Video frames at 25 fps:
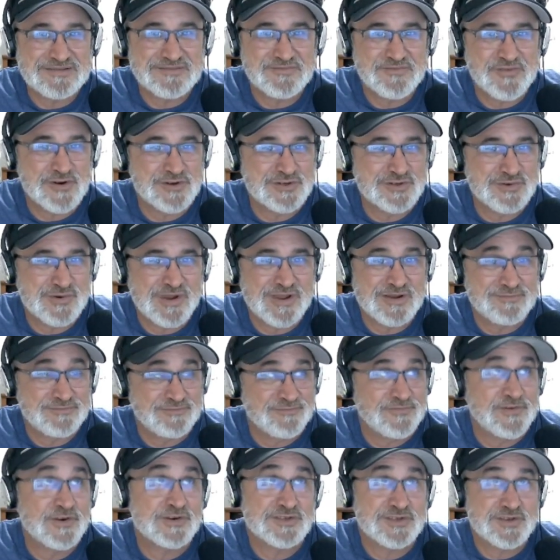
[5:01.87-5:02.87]
first round,
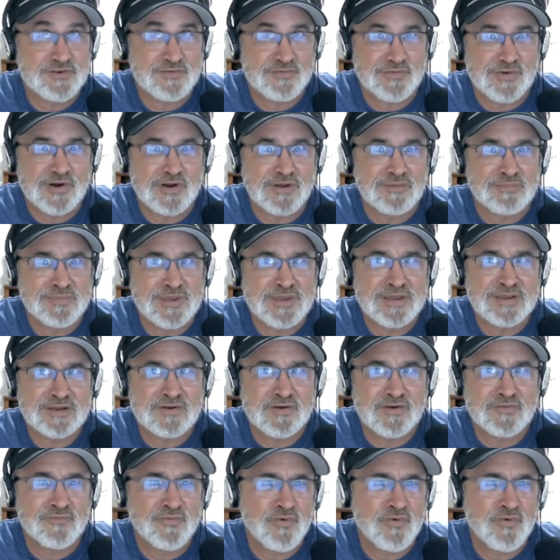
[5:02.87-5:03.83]
first overall pick, or